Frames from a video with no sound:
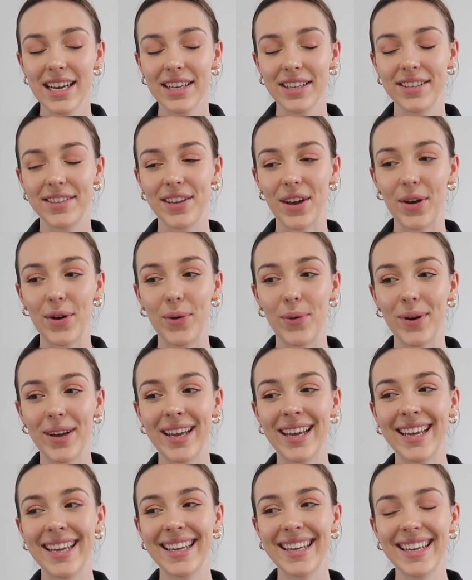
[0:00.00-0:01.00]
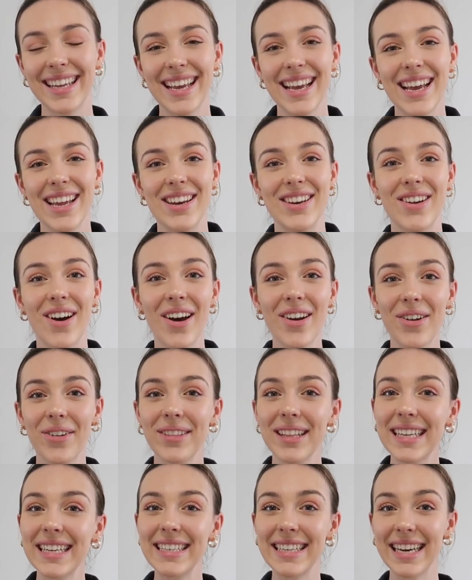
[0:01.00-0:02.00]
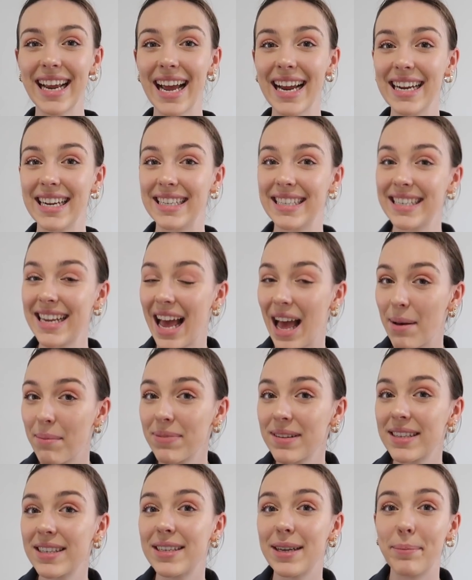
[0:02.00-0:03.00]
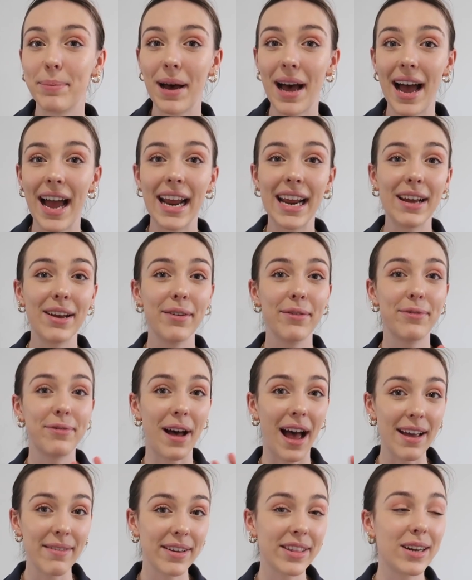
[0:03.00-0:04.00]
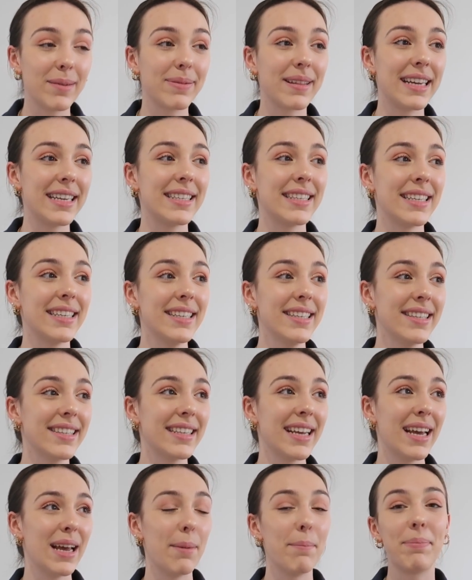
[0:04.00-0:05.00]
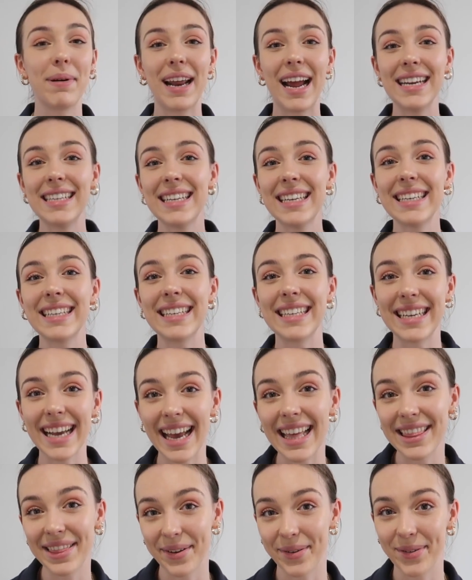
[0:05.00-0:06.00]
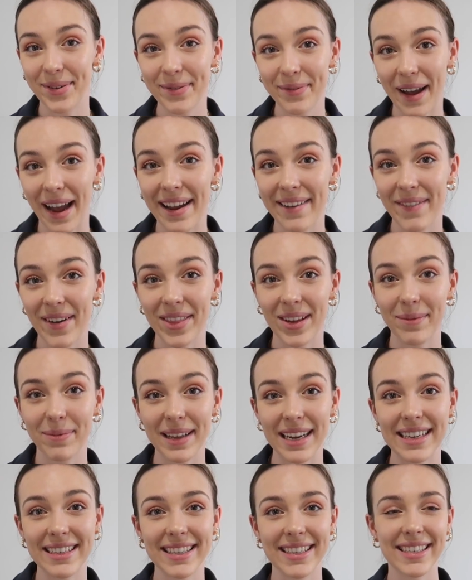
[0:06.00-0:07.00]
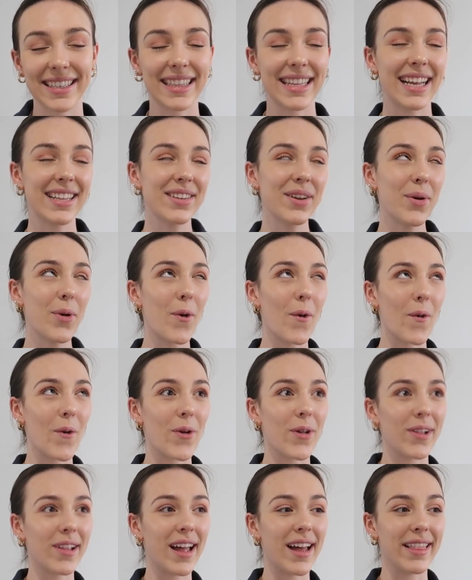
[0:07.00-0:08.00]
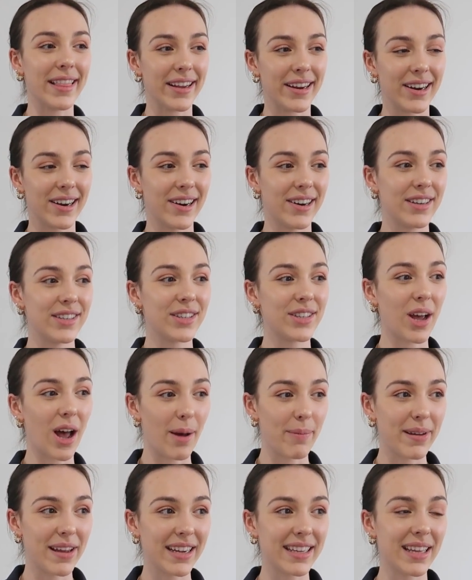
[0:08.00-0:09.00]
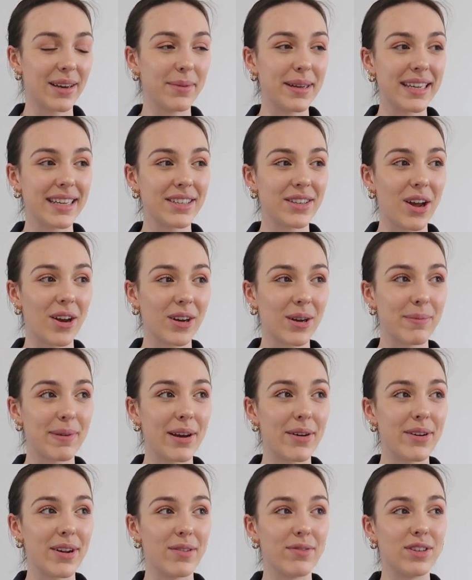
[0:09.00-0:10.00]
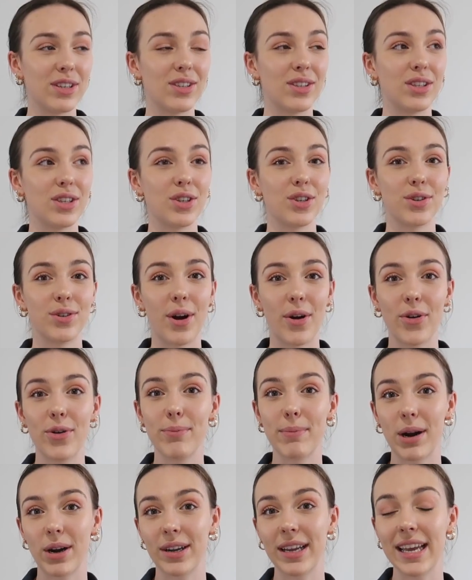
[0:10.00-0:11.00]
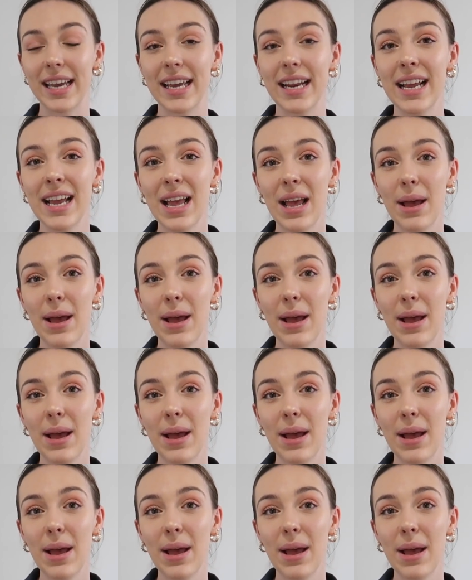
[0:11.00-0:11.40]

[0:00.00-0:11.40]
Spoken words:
So not only did I attempt to buy 5 other places, but I didn't get those 5 other places, and that's a whole other topic that we can talk about, of just the Toronto market